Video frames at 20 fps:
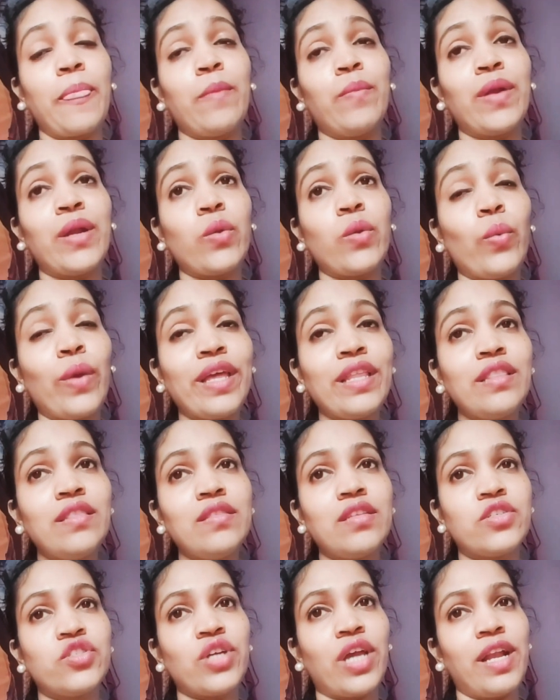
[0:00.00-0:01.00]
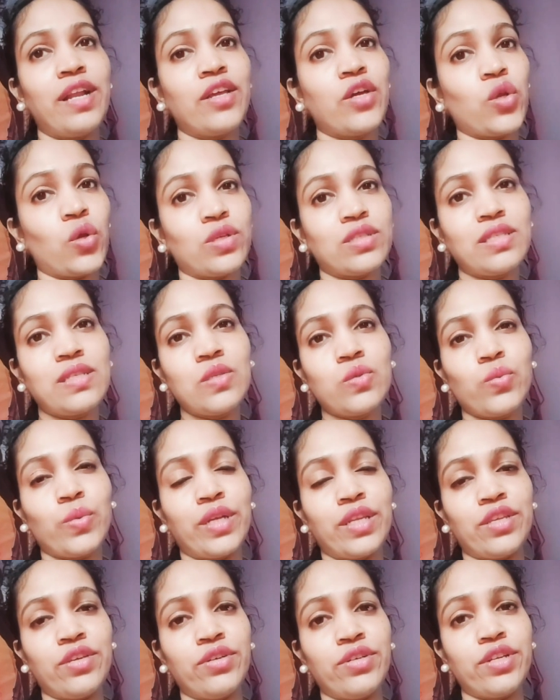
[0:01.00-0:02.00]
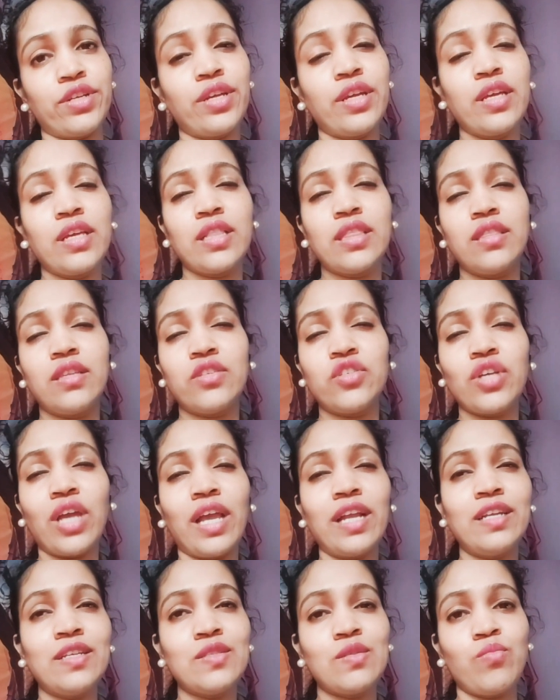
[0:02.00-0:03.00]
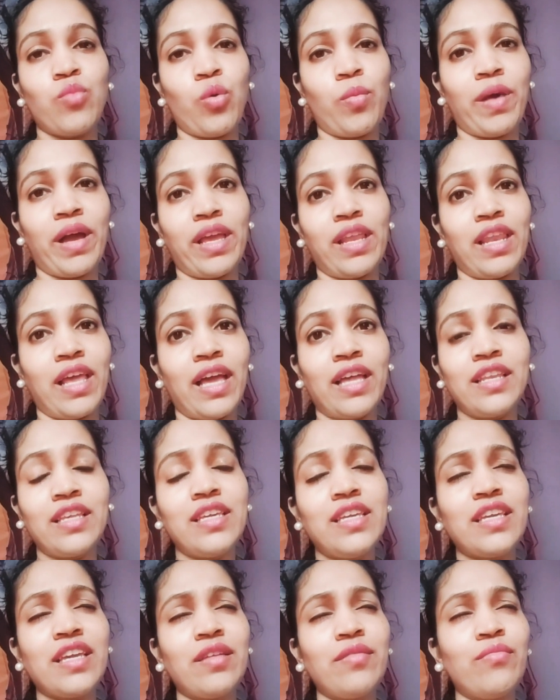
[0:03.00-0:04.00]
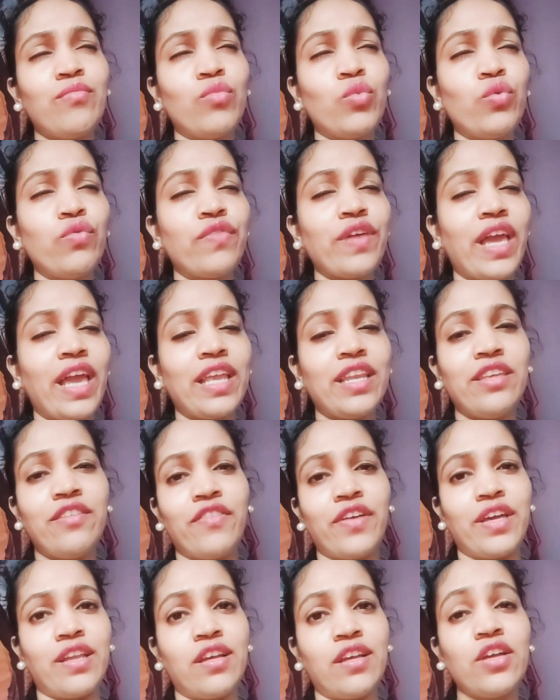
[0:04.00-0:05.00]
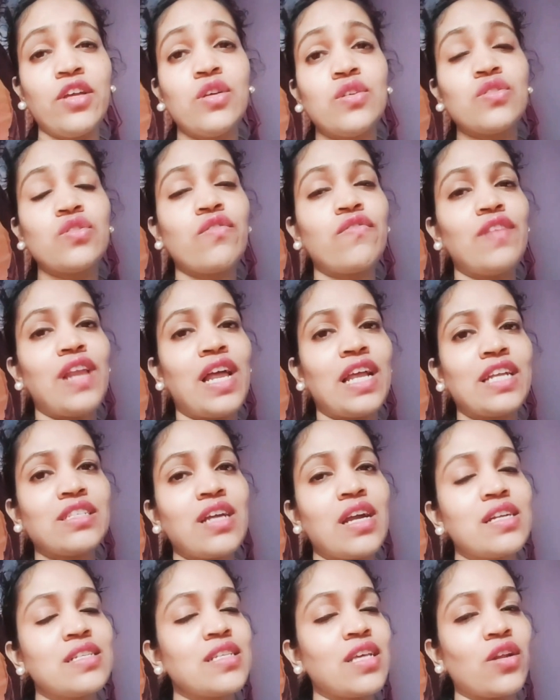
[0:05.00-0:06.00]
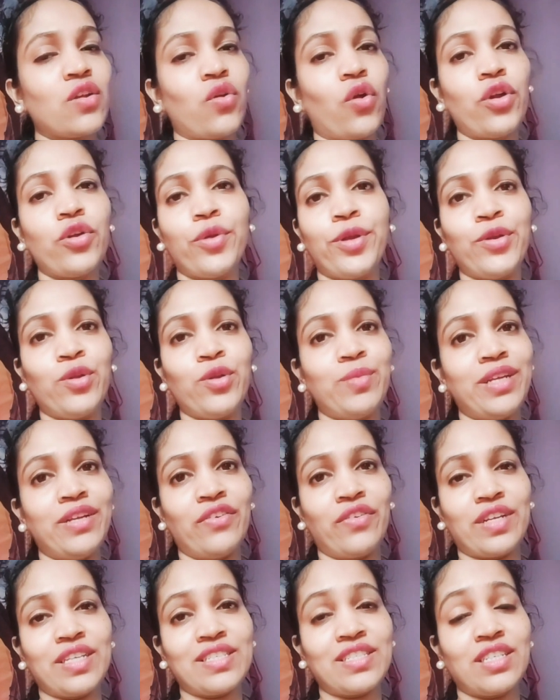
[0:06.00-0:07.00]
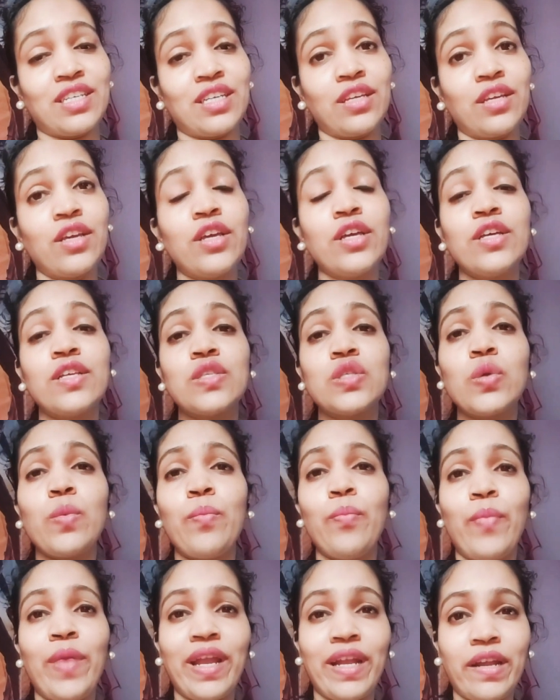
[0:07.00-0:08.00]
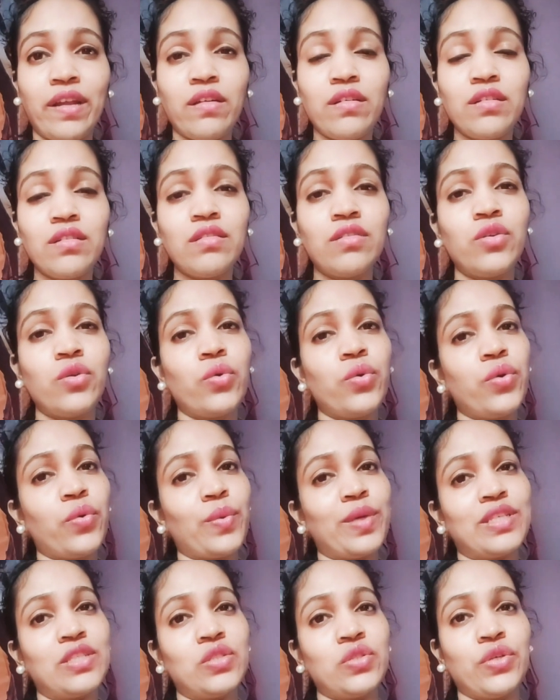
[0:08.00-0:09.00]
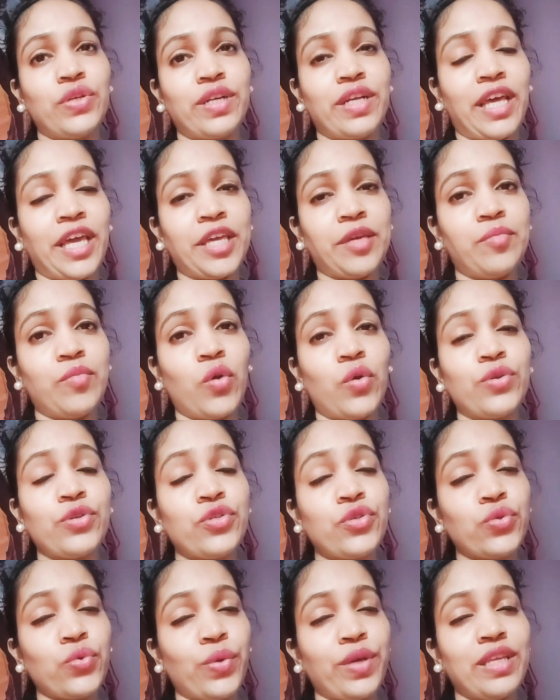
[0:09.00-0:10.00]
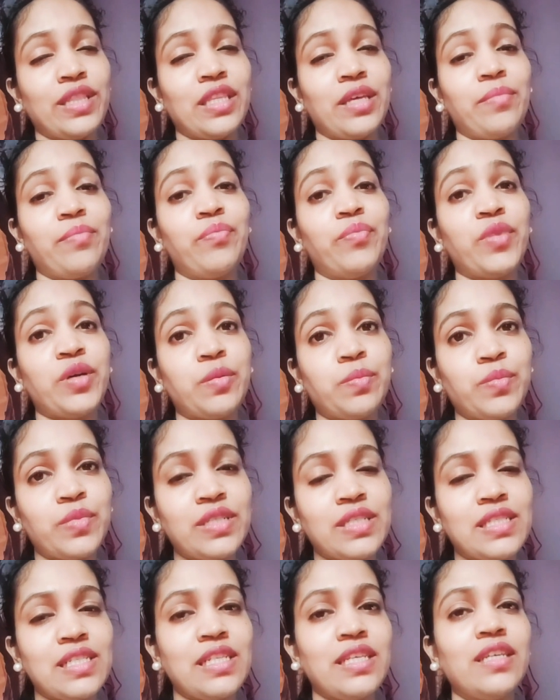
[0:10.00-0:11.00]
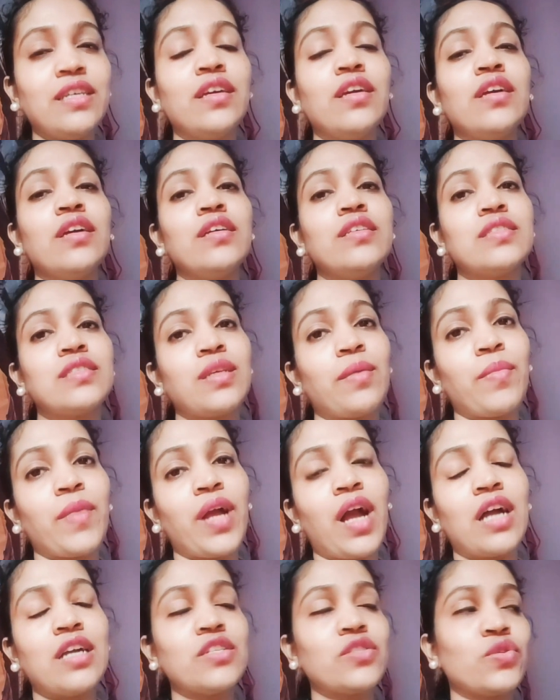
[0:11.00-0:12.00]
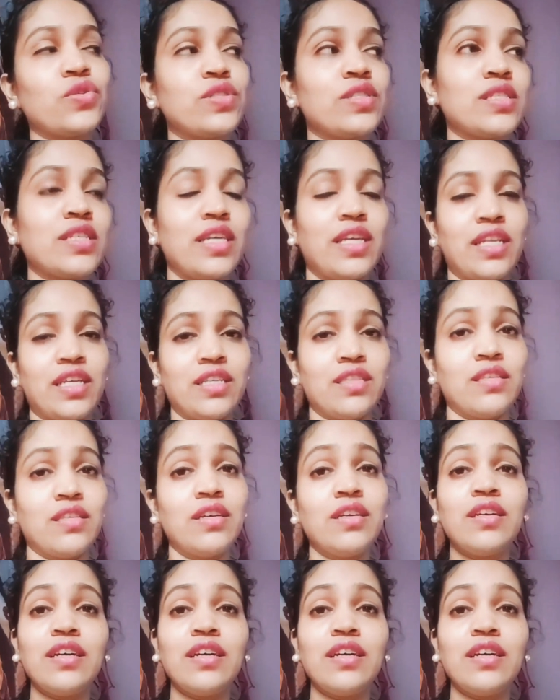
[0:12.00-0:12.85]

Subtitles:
But when the child crosses 1 year, the child is mobile and he can move anywhere, so flashcards are not going to be interesting. So better don't waste your time on showing them purposely some cards on screen.